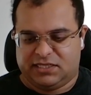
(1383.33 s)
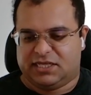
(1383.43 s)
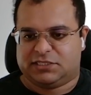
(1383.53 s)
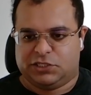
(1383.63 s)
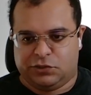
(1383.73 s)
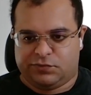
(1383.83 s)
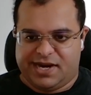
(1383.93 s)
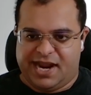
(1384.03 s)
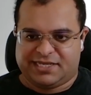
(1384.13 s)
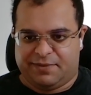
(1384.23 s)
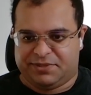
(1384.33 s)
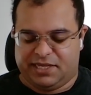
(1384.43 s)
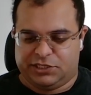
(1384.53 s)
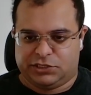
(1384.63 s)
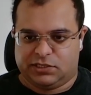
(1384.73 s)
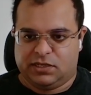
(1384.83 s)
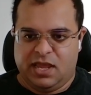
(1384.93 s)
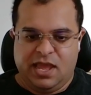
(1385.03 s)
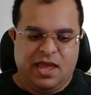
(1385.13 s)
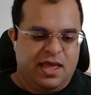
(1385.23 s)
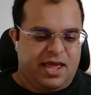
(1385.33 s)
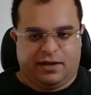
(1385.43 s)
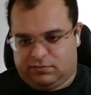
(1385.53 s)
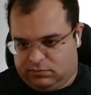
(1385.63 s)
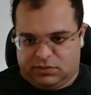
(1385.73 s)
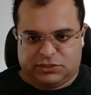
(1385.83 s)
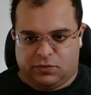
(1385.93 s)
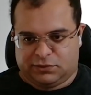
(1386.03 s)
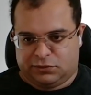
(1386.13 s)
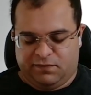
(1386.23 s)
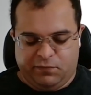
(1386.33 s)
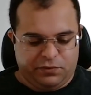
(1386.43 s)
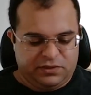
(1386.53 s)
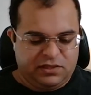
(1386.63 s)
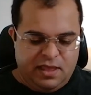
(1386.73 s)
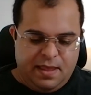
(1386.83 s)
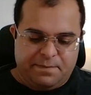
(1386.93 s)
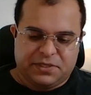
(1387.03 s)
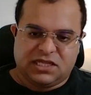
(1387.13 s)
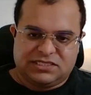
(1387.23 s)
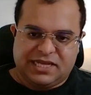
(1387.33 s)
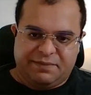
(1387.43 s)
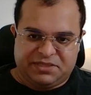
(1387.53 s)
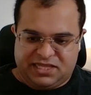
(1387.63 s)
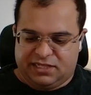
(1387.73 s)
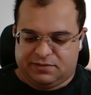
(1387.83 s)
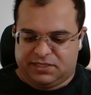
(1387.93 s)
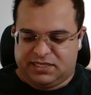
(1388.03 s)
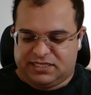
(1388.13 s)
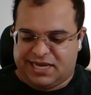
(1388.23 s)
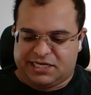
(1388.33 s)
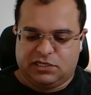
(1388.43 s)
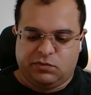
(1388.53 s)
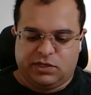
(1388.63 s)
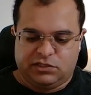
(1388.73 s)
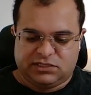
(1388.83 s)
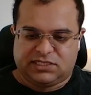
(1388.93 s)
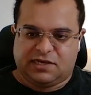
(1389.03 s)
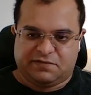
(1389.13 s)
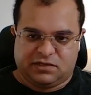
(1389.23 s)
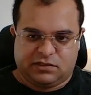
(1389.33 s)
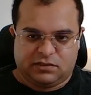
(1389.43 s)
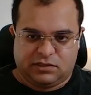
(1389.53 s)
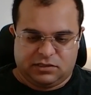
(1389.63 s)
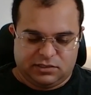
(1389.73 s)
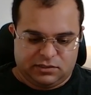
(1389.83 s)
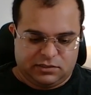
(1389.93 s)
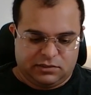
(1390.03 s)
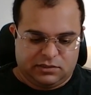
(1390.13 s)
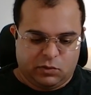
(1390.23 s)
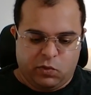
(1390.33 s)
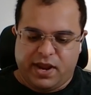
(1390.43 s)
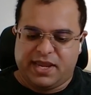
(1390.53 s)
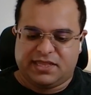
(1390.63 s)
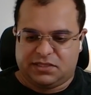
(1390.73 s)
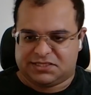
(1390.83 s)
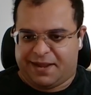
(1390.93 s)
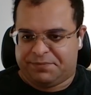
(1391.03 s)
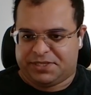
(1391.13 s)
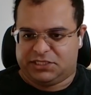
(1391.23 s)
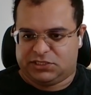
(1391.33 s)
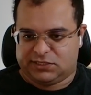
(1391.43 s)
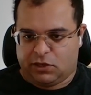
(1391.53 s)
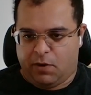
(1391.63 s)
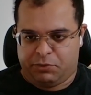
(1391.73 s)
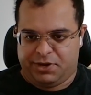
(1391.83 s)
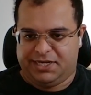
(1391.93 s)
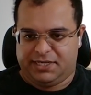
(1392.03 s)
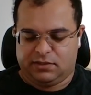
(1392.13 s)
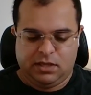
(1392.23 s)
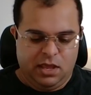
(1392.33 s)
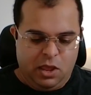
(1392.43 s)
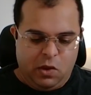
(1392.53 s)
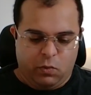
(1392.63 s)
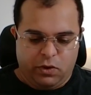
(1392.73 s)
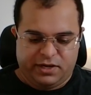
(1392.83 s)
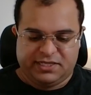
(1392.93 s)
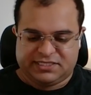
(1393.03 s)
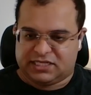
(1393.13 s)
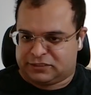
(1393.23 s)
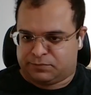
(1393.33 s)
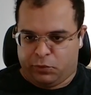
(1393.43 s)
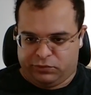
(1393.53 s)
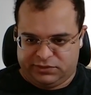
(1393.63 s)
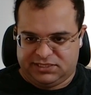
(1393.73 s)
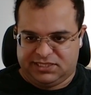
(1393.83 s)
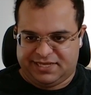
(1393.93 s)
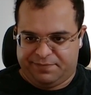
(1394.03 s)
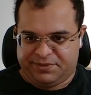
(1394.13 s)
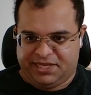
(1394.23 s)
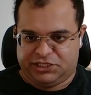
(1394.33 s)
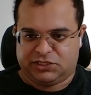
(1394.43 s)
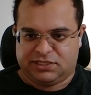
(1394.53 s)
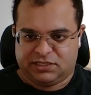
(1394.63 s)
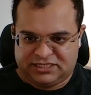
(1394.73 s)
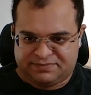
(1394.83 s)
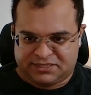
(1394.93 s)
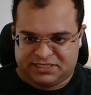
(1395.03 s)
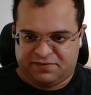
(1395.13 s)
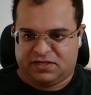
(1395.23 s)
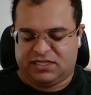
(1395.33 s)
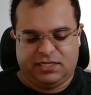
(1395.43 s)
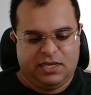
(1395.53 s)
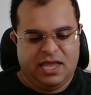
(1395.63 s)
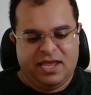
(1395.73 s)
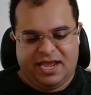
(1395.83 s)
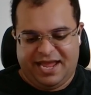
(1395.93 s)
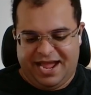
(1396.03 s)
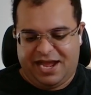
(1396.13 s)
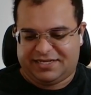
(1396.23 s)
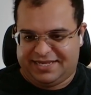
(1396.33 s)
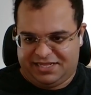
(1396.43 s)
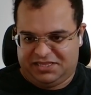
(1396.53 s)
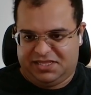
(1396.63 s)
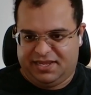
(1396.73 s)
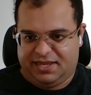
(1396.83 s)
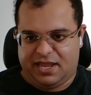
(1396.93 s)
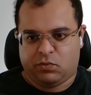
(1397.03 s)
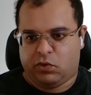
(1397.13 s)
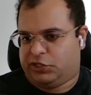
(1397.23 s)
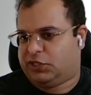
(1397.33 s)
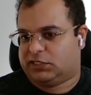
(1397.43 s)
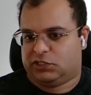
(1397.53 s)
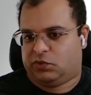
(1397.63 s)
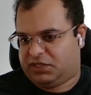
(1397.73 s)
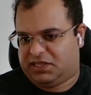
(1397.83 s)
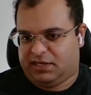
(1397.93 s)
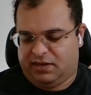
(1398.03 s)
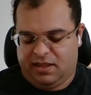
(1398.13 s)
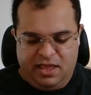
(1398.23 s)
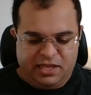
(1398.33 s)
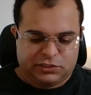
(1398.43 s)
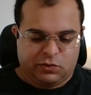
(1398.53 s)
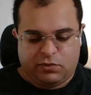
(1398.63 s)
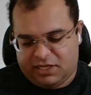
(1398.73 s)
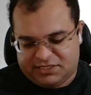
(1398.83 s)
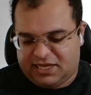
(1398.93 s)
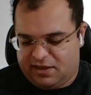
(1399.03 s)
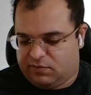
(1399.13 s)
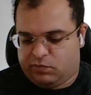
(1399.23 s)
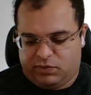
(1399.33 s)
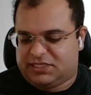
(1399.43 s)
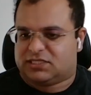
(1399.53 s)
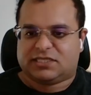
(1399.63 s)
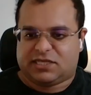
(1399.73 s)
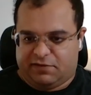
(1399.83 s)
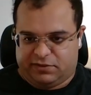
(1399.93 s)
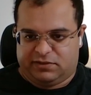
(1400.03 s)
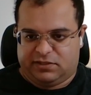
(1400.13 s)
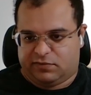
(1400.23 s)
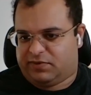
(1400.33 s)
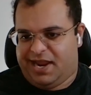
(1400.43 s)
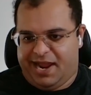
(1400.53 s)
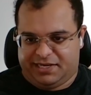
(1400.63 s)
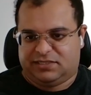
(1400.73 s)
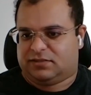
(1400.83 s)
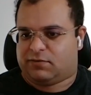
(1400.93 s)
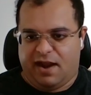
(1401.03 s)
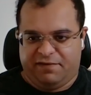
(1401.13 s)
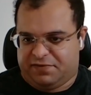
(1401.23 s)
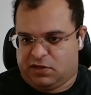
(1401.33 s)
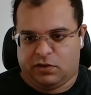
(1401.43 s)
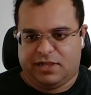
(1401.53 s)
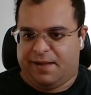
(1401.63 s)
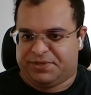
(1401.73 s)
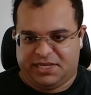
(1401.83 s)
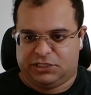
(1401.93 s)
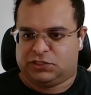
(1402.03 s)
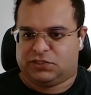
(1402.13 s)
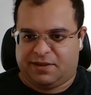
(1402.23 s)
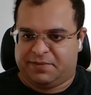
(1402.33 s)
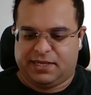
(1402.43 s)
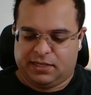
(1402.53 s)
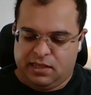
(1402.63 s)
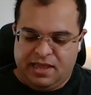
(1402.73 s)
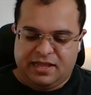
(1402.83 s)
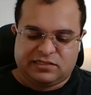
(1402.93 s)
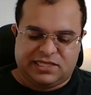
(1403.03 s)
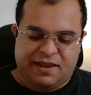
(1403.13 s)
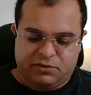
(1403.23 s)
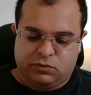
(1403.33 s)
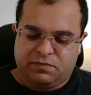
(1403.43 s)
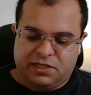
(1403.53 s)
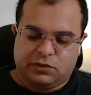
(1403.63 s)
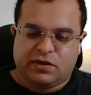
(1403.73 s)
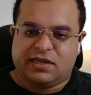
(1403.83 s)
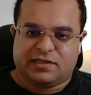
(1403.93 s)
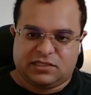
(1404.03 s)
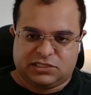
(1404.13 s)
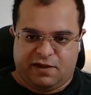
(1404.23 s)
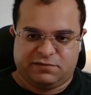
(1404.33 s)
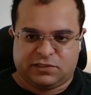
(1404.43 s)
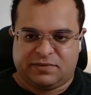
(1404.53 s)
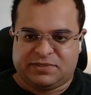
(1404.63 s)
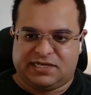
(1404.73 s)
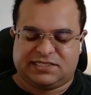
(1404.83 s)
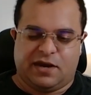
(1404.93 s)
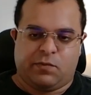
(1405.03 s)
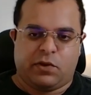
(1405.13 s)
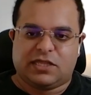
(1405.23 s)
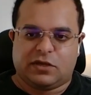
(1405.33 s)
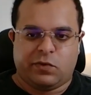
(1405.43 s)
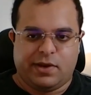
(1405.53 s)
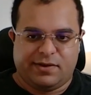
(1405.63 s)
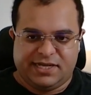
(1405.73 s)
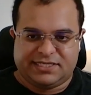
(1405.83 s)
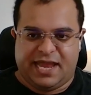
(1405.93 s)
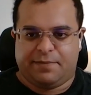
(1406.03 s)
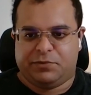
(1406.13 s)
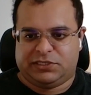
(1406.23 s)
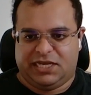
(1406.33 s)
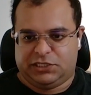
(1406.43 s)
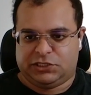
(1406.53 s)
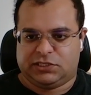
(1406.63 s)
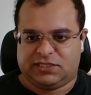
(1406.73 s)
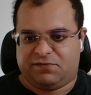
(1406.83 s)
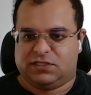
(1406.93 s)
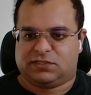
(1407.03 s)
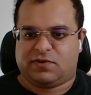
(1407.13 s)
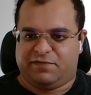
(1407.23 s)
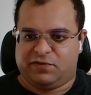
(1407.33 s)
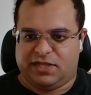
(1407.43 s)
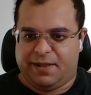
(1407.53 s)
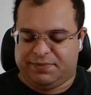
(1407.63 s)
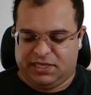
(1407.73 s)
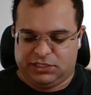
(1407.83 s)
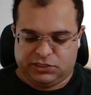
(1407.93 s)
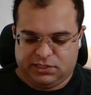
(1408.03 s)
There's a new React application and so on and so forth. But the depth element is actually where you discover the way that this application is operating, what is exposed in this application specifically, and how to get there and what you can do with it. So let's say we did discover a React GraphQL application or something. Depth would be looking at the JavaScript to understand what are the queries and mutations for this GraphQL application.